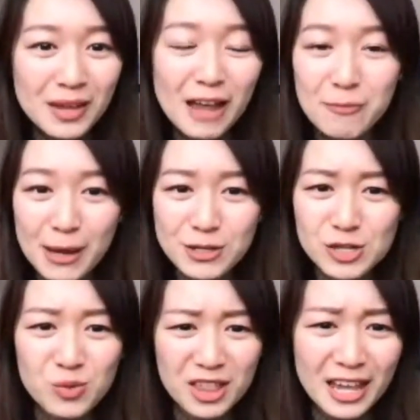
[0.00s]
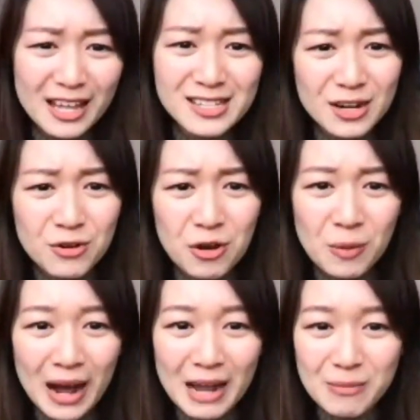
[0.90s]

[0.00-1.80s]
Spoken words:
I have patience with kids. I don't know why,